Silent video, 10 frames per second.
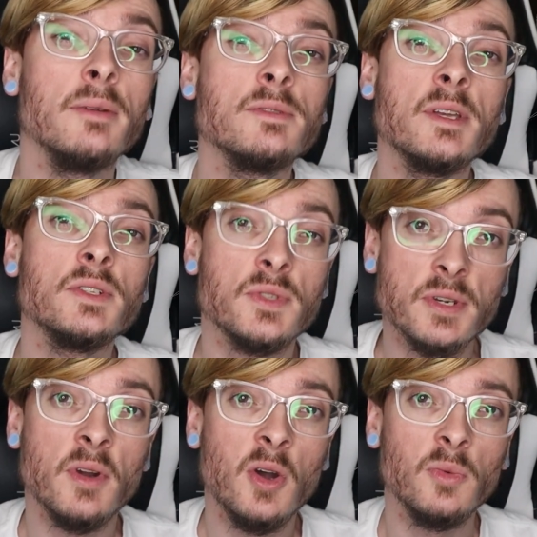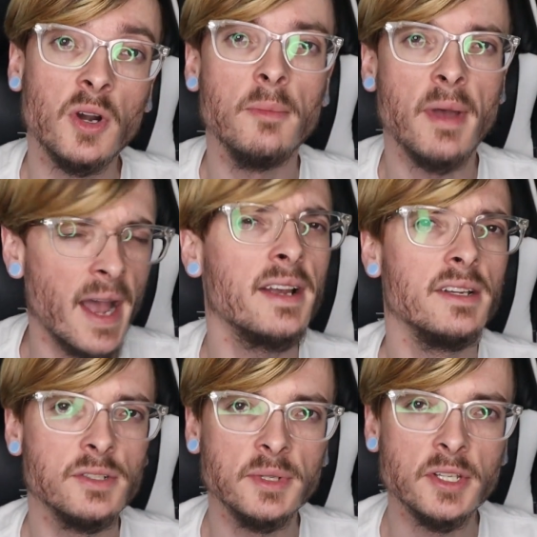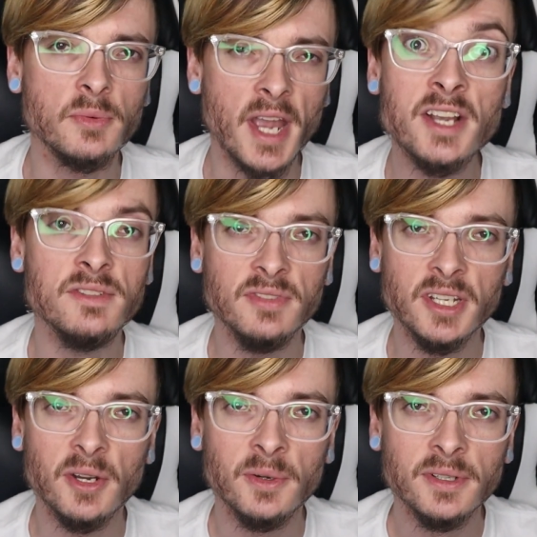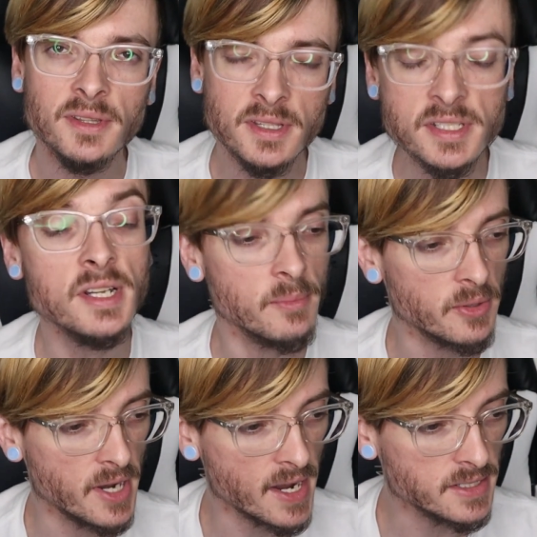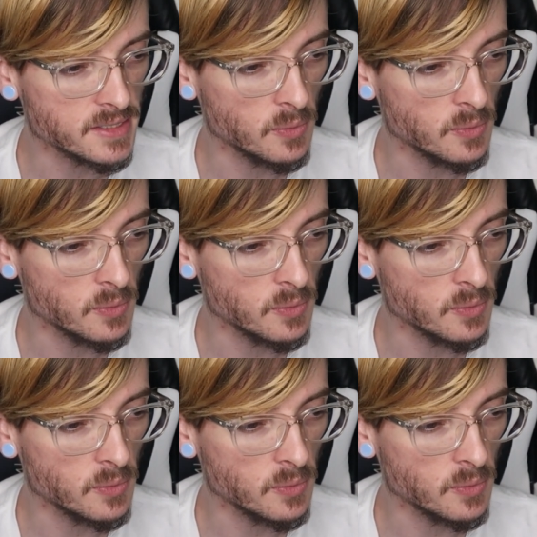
name is Master Zero, and welcome back to another reaction video. This time we're reacting